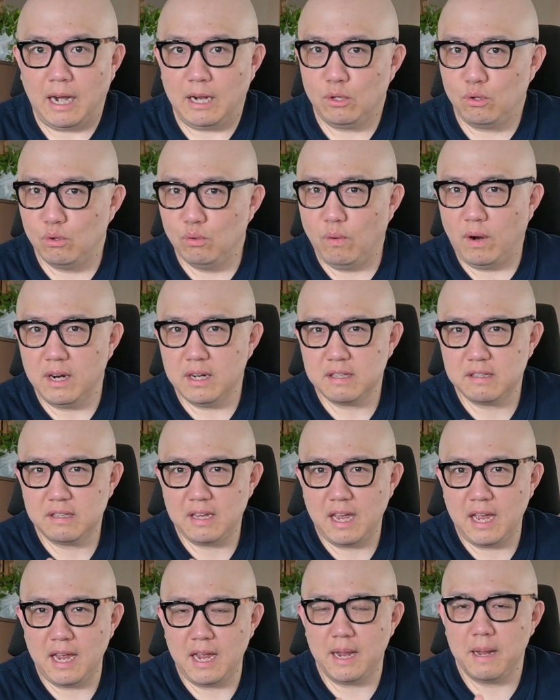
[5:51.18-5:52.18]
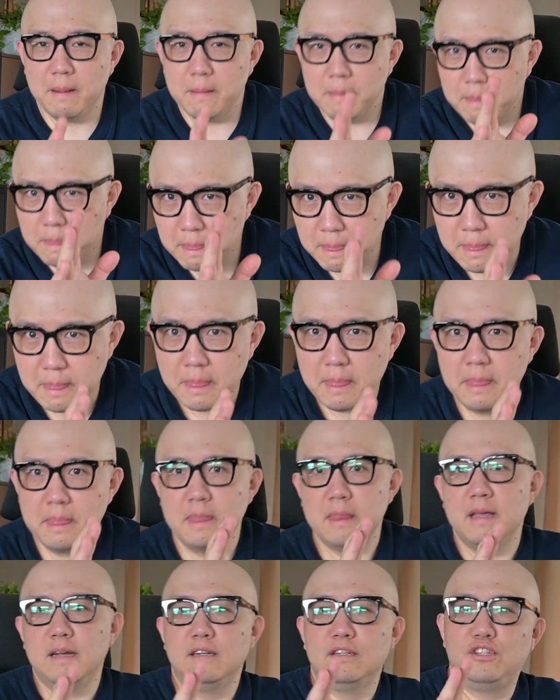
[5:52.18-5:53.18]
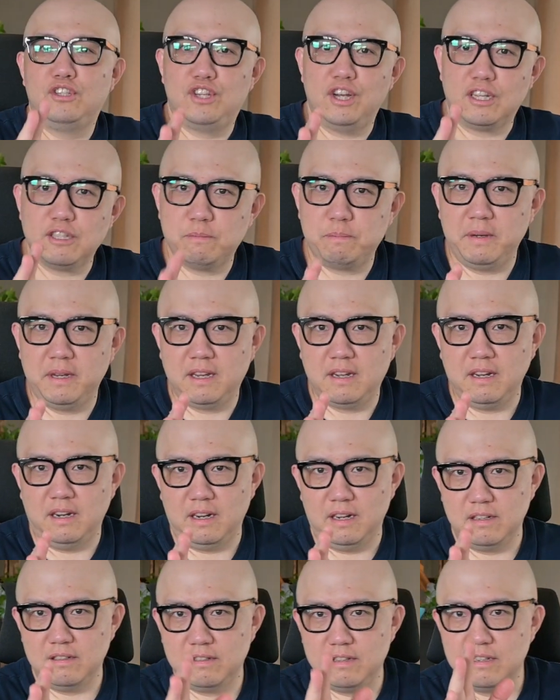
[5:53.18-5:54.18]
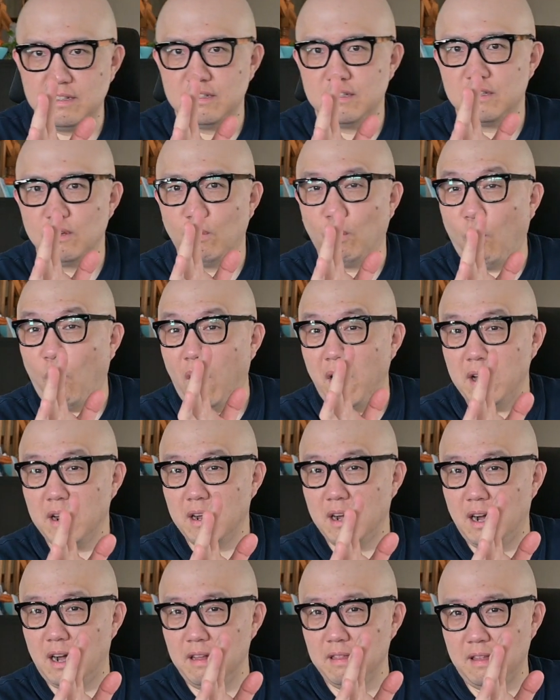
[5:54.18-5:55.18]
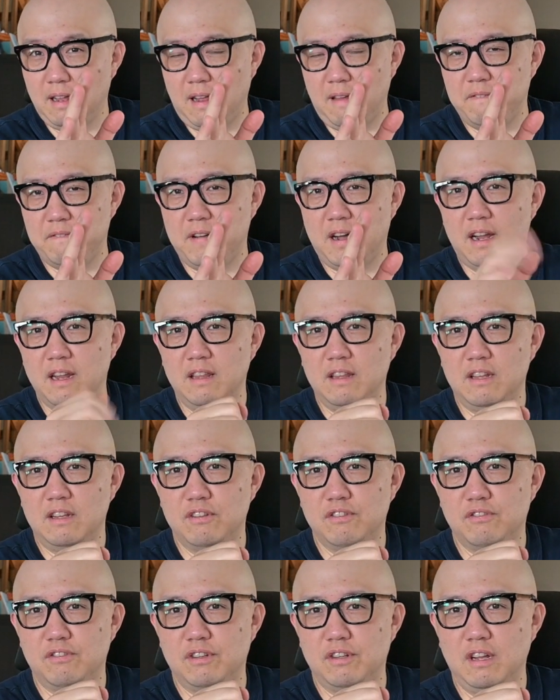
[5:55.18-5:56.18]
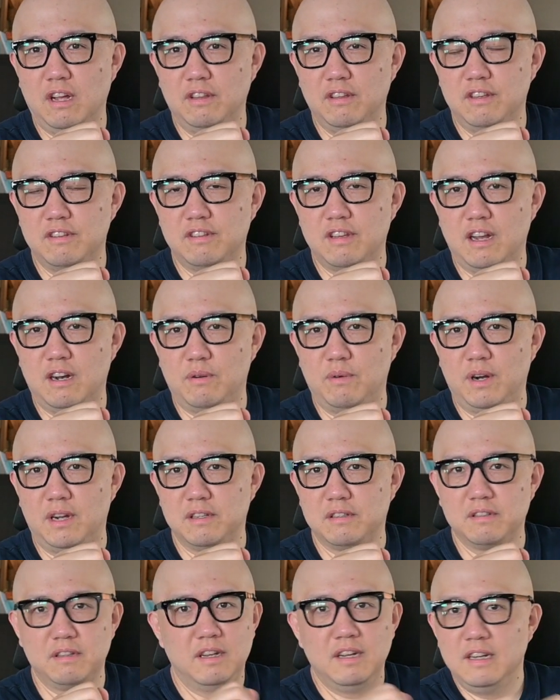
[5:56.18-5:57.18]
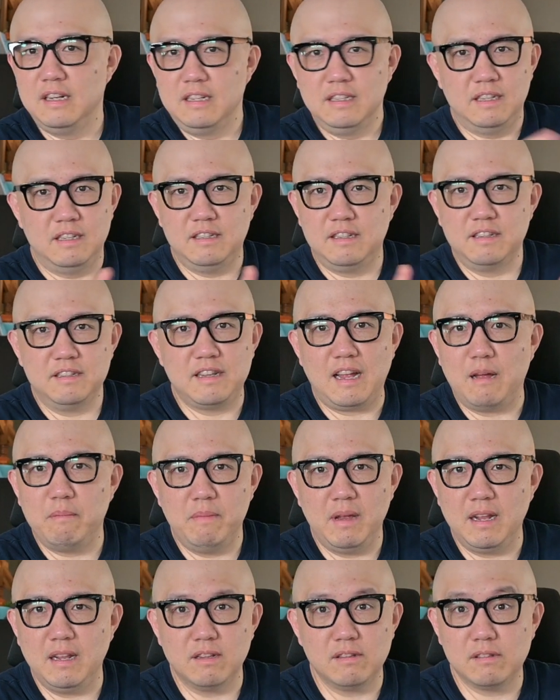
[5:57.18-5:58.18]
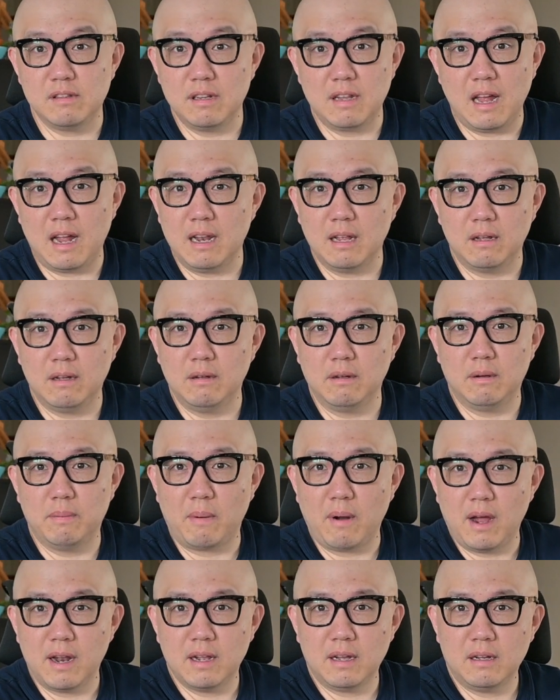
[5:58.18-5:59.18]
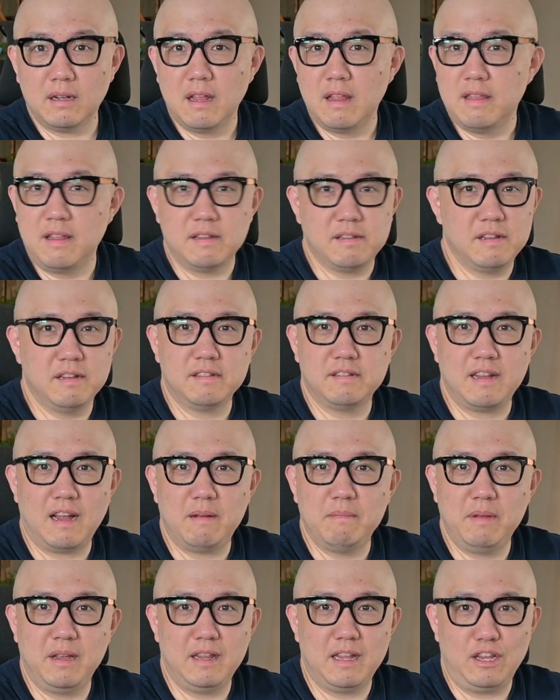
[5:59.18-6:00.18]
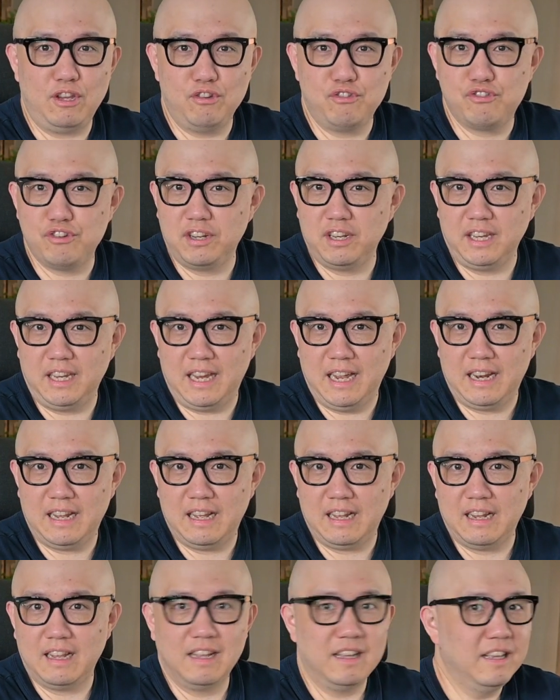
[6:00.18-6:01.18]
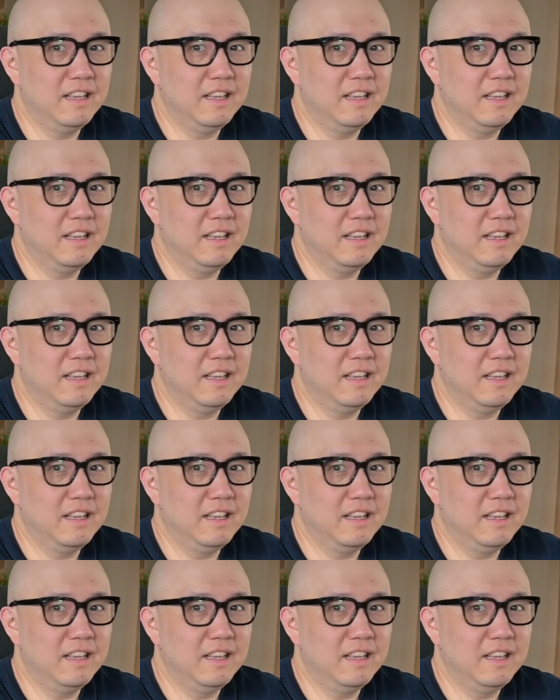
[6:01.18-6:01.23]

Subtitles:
I do want to say, just because this is the one con that I found on this headrest, this does not mean this is not a good product. This does not mean that you shouldn't get it.